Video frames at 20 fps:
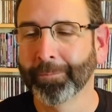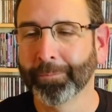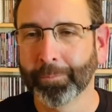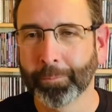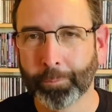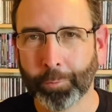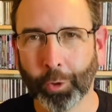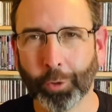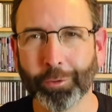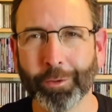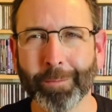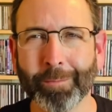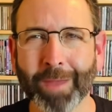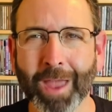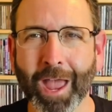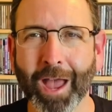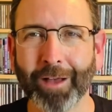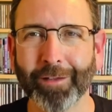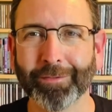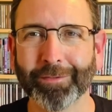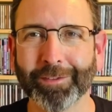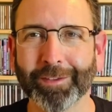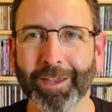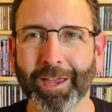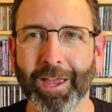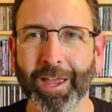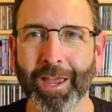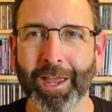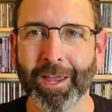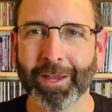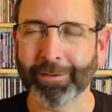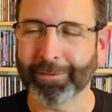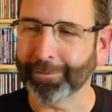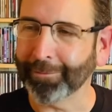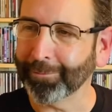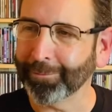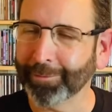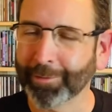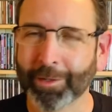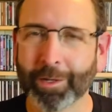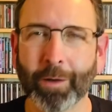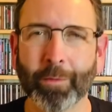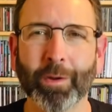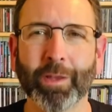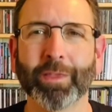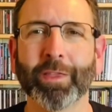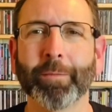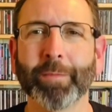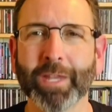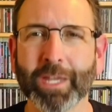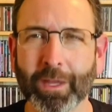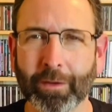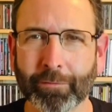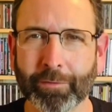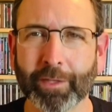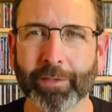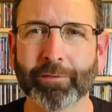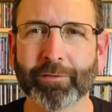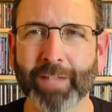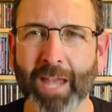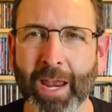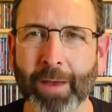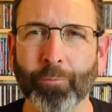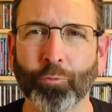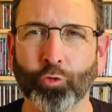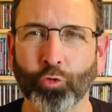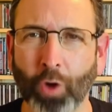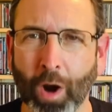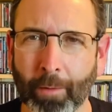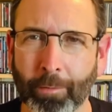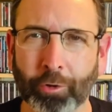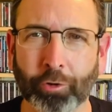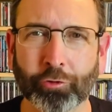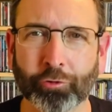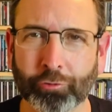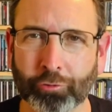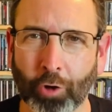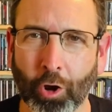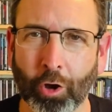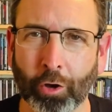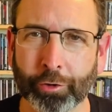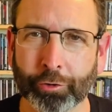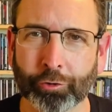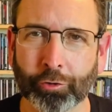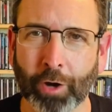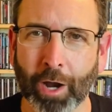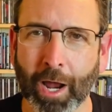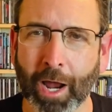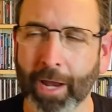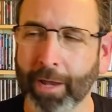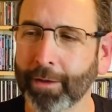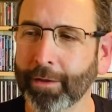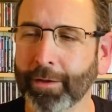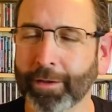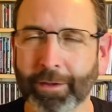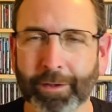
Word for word: Pulled them out and you know what? Let me give this damn rubber straw a try.